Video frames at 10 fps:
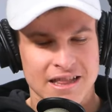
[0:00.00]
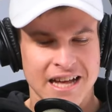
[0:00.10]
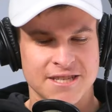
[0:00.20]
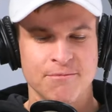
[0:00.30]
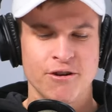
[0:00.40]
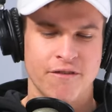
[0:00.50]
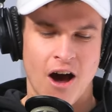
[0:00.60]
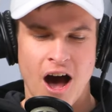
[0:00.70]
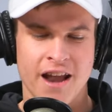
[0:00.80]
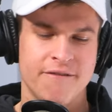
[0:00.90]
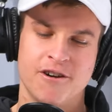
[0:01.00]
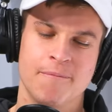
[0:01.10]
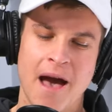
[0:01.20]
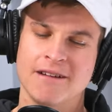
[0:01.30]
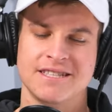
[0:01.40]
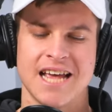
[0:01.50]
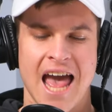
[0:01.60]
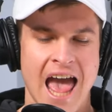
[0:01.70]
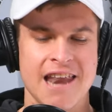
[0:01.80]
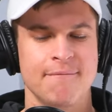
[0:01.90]
Let's move on. For about
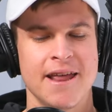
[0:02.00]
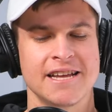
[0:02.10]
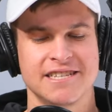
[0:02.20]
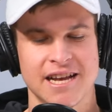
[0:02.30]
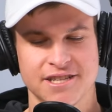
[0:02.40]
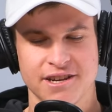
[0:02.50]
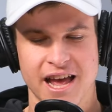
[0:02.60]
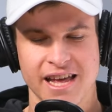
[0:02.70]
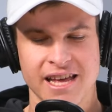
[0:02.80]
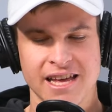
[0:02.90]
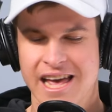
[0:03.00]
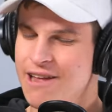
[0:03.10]
10 minutes yesterday,